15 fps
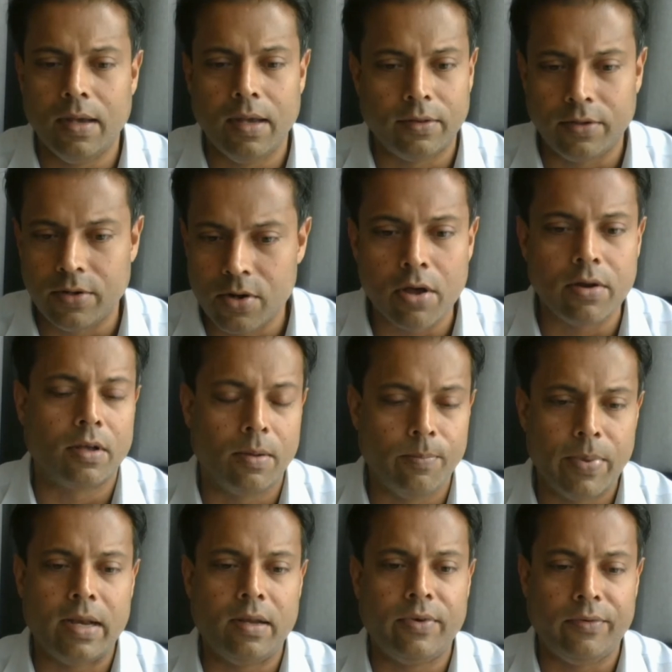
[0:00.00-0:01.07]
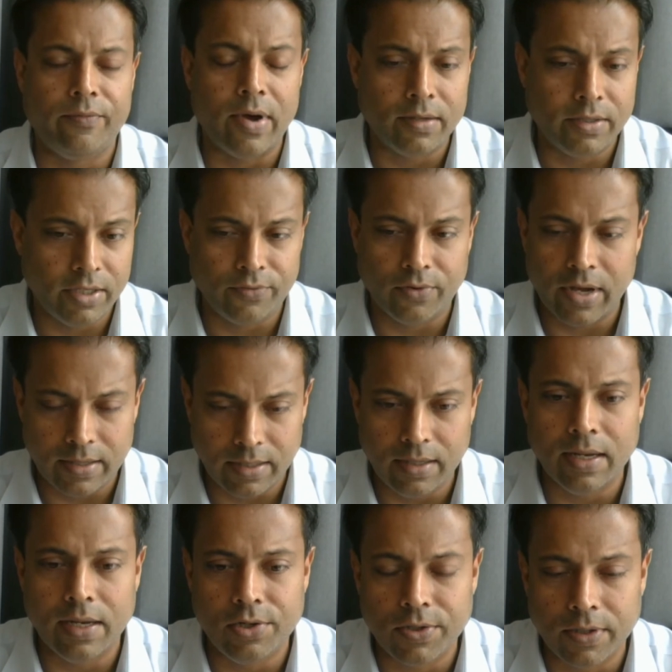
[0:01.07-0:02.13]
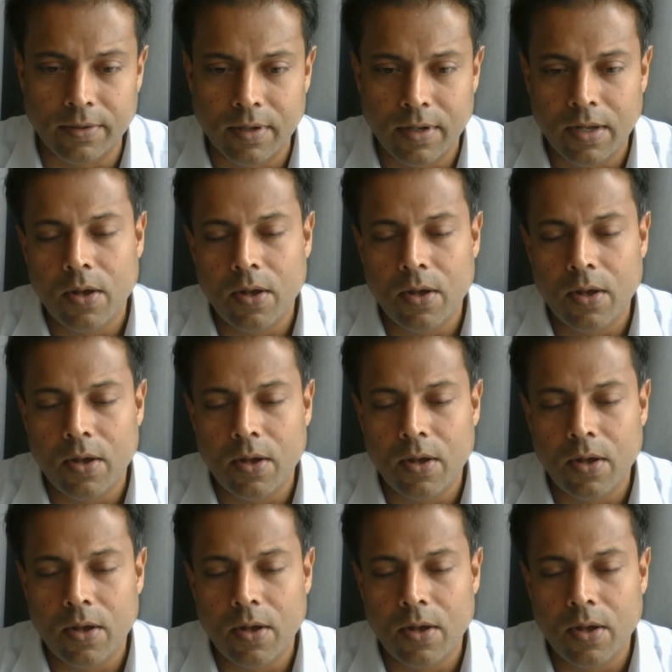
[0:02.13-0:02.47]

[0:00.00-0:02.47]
It's not a competitive advantage for any nation.